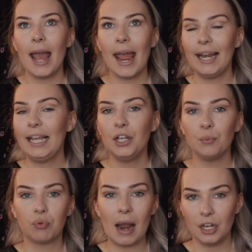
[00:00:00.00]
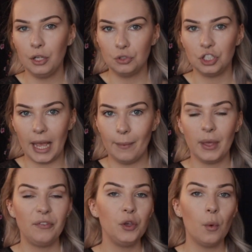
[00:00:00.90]
any brand new ship,
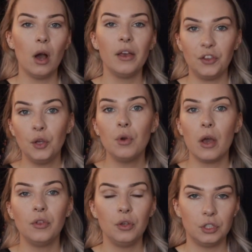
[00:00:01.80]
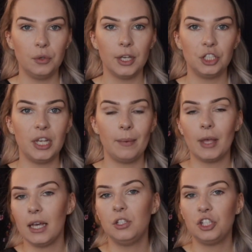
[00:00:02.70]
if you know that you're doing a ship
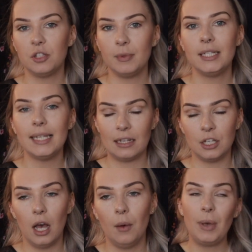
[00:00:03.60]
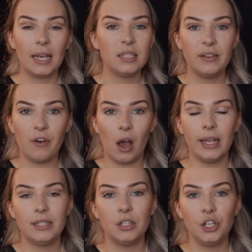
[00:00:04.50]
that has just been set up, biggest
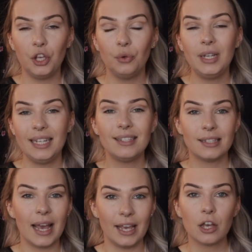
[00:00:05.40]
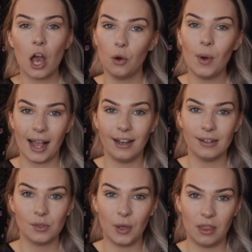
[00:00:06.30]
advice, you need to take coat
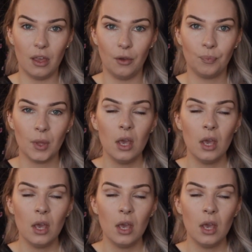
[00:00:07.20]
hangers with you.